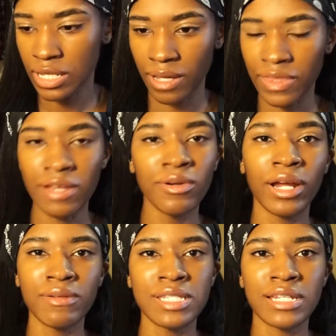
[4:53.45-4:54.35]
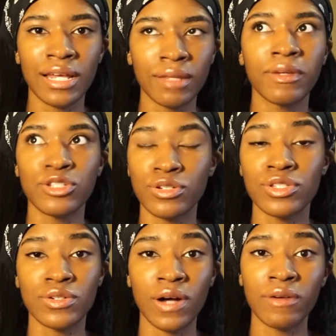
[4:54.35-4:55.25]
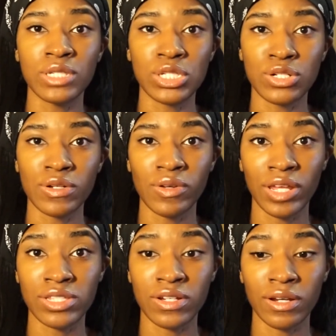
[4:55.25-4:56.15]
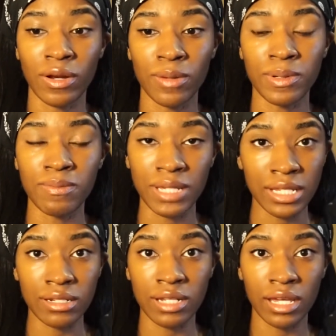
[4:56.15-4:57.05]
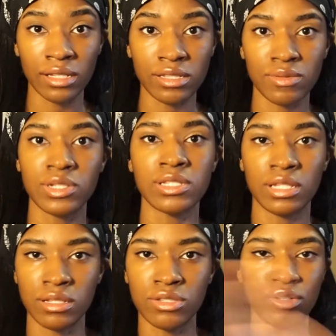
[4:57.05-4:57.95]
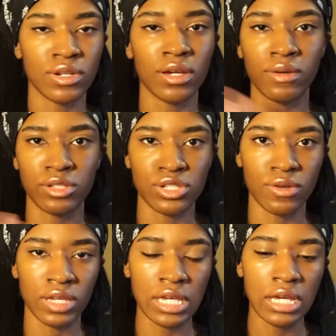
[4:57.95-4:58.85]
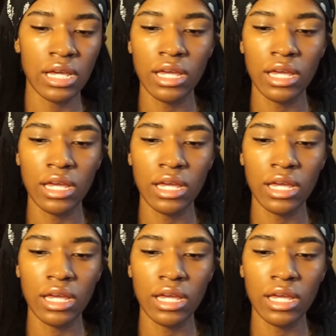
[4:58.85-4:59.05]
I think when I was in elementary school, I was a studio dancer at Urban Beat Dance, which is a studio in Skokie.